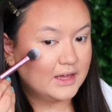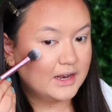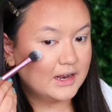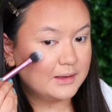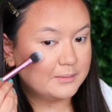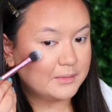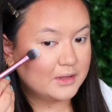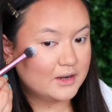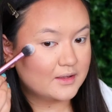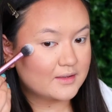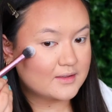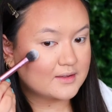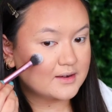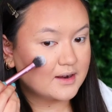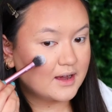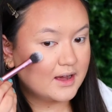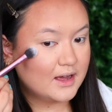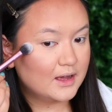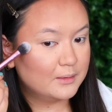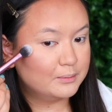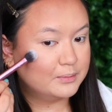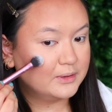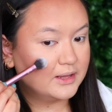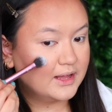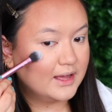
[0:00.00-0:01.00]
And I'm going to
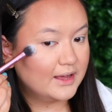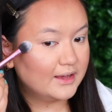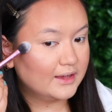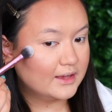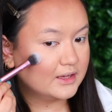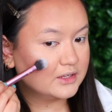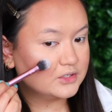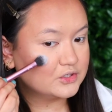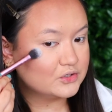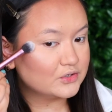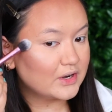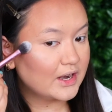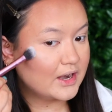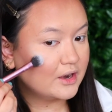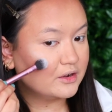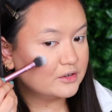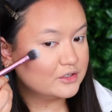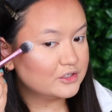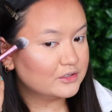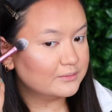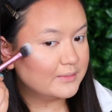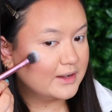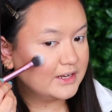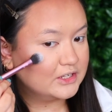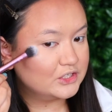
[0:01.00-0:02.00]
start applying it straight
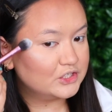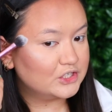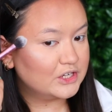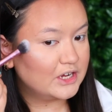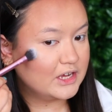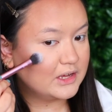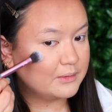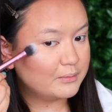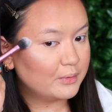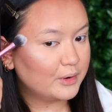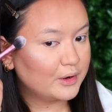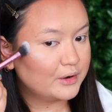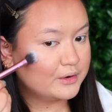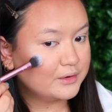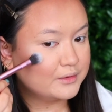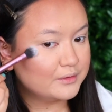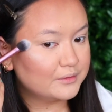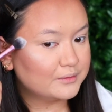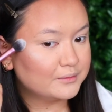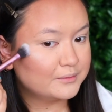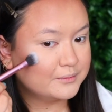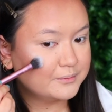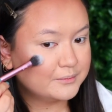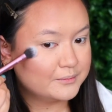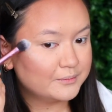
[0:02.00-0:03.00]
onto my
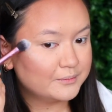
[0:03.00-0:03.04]
cheekbone.